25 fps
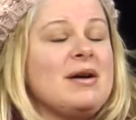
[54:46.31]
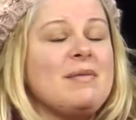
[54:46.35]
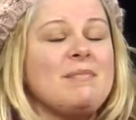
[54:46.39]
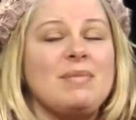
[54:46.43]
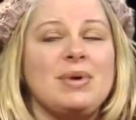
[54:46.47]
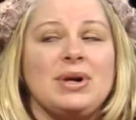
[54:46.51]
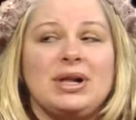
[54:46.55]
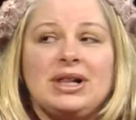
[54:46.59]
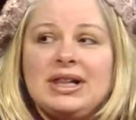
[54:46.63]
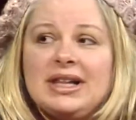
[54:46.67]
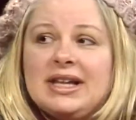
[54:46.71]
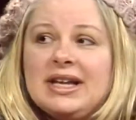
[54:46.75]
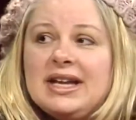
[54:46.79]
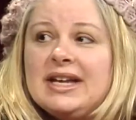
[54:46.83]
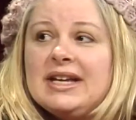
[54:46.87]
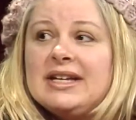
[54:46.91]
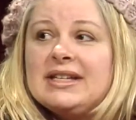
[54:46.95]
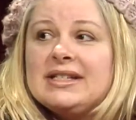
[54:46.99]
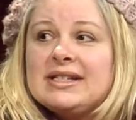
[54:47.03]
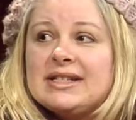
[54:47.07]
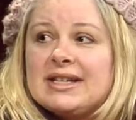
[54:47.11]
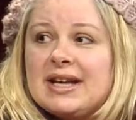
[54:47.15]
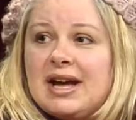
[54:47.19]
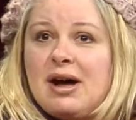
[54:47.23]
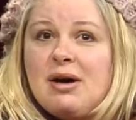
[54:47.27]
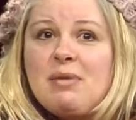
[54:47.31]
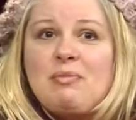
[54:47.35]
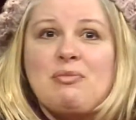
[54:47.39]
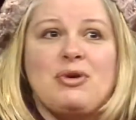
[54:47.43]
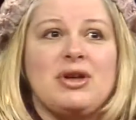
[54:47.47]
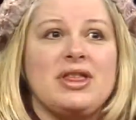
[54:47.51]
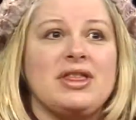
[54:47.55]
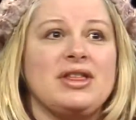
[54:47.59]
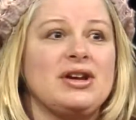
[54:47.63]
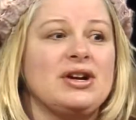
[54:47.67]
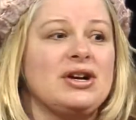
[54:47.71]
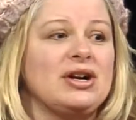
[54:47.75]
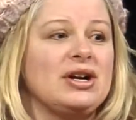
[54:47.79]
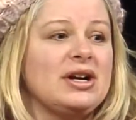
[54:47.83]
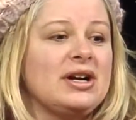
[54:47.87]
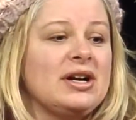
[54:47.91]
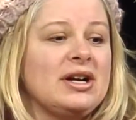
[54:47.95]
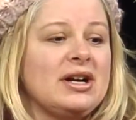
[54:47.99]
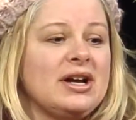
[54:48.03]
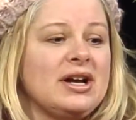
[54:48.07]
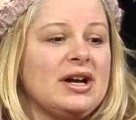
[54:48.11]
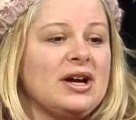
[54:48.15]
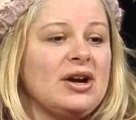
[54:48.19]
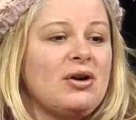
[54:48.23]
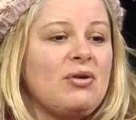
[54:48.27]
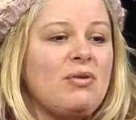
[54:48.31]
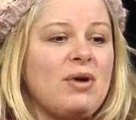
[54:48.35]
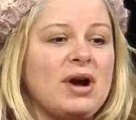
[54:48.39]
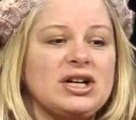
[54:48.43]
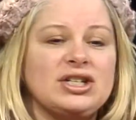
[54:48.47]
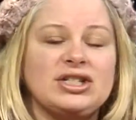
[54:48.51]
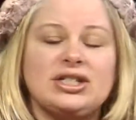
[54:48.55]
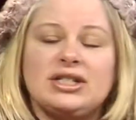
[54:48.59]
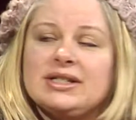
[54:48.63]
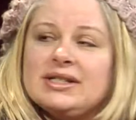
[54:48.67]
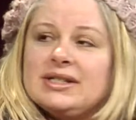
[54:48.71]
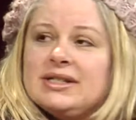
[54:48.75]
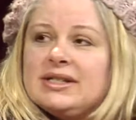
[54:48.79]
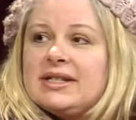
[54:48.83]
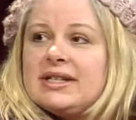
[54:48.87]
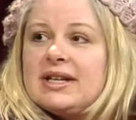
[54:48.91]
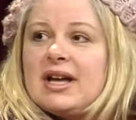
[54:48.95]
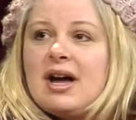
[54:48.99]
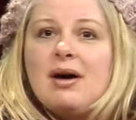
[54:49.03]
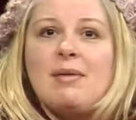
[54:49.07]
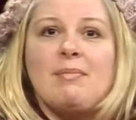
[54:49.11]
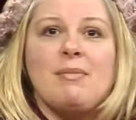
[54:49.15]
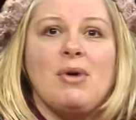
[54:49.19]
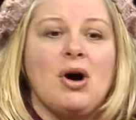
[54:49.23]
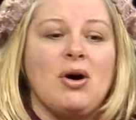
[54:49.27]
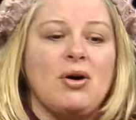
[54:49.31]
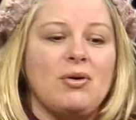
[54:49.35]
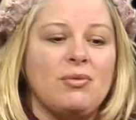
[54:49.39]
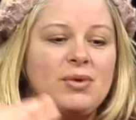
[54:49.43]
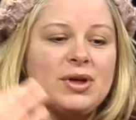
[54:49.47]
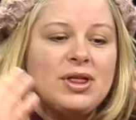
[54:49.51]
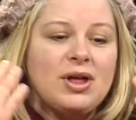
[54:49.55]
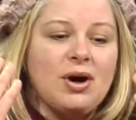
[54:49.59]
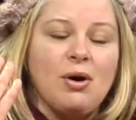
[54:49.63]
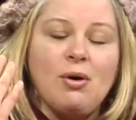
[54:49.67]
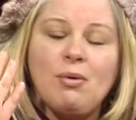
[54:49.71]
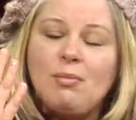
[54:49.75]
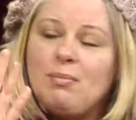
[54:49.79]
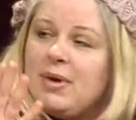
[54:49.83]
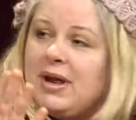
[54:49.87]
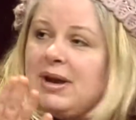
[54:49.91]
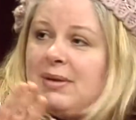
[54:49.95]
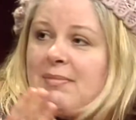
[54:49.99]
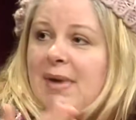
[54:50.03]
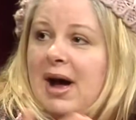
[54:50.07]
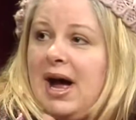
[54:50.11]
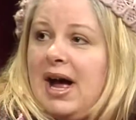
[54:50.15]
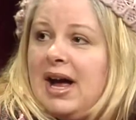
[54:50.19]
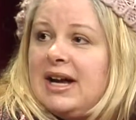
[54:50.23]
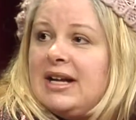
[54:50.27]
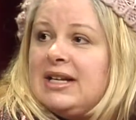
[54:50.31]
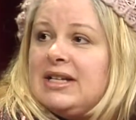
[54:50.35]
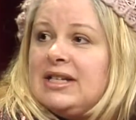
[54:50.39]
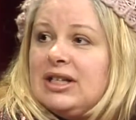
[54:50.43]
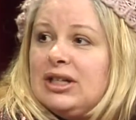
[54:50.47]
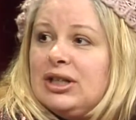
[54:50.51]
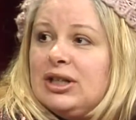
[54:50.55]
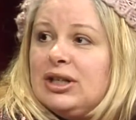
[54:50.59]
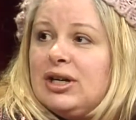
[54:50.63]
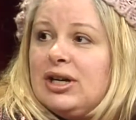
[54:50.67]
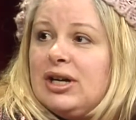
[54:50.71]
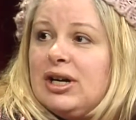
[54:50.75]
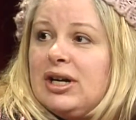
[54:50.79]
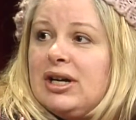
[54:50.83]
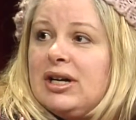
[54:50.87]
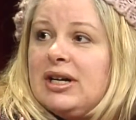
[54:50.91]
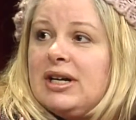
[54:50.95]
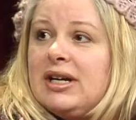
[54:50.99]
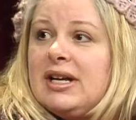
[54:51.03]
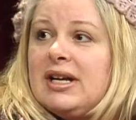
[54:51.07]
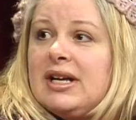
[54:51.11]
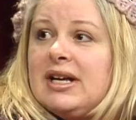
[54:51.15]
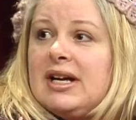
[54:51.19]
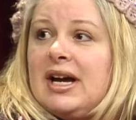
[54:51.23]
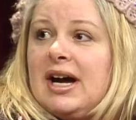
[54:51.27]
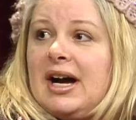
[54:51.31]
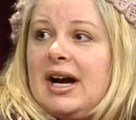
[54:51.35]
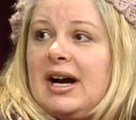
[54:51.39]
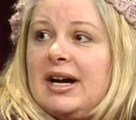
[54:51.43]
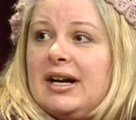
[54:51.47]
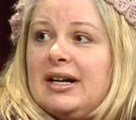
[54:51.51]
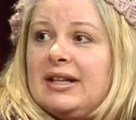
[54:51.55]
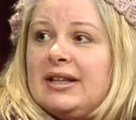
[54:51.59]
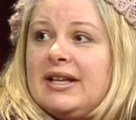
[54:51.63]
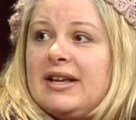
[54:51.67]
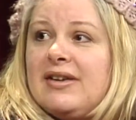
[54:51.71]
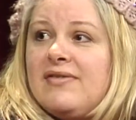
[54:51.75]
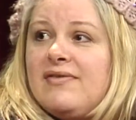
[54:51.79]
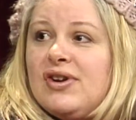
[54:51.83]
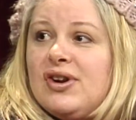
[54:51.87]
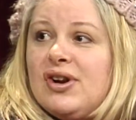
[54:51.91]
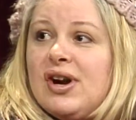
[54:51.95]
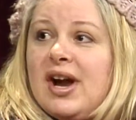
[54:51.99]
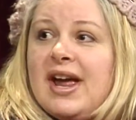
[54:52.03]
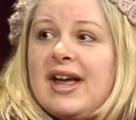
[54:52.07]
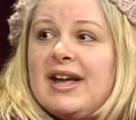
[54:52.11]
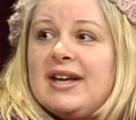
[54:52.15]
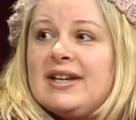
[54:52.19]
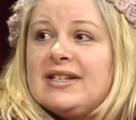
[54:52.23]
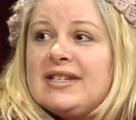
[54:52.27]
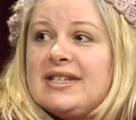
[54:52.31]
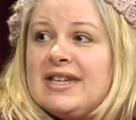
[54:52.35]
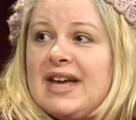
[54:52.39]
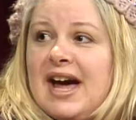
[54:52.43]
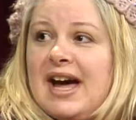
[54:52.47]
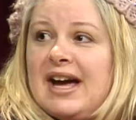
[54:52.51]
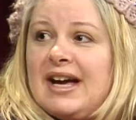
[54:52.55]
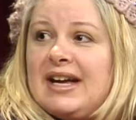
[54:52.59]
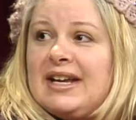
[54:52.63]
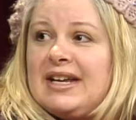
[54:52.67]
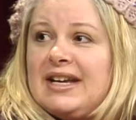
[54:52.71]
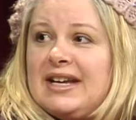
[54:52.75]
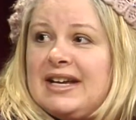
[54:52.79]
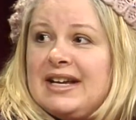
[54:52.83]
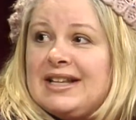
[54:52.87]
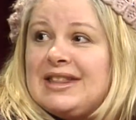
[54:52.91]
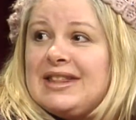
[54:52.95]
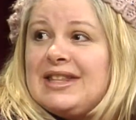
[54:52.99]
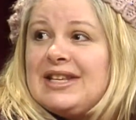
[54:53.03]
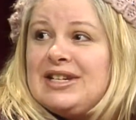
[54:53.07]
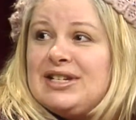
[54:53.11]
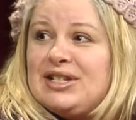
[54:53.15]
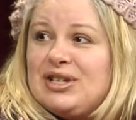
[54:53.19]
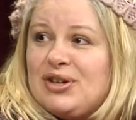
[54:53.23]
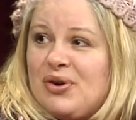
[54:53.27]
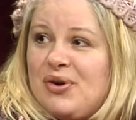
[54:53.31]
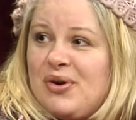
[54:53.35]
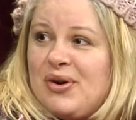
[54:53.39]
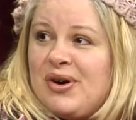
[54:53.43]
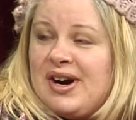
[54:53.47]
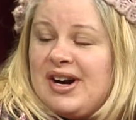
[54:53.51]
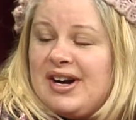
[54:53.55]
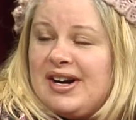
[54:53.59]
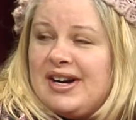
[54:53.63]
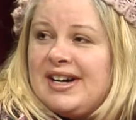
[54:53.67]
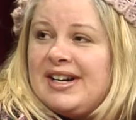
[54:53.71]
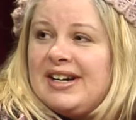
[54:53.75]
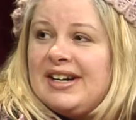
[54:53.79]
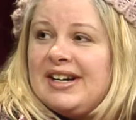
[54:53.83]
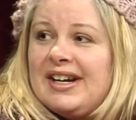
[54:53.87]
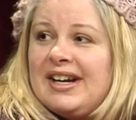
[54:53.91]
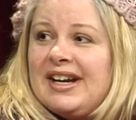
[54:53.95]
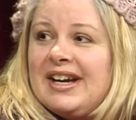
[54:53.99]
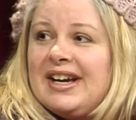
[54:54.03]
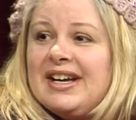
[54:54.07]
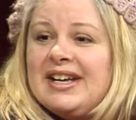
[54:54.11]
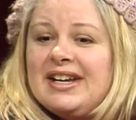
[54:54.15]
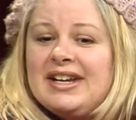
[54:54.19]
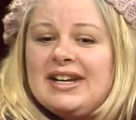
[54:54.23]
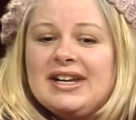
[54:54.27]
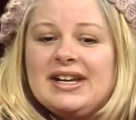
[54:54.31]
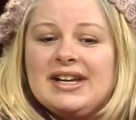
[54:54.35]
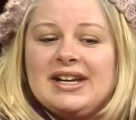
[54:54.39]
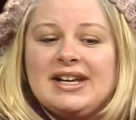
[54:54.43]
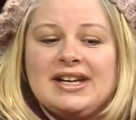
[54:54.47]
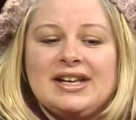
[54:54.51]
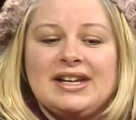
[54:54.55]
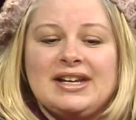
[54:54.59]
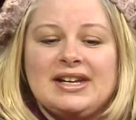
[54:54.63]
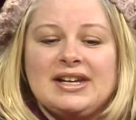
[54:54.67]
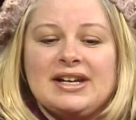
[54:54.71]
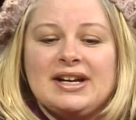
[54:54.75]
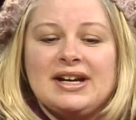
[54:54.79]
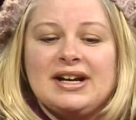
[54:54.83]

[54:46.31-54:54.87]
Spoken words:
Please come with your questions, come with an open mind to learn, leave your anxiety at the door, and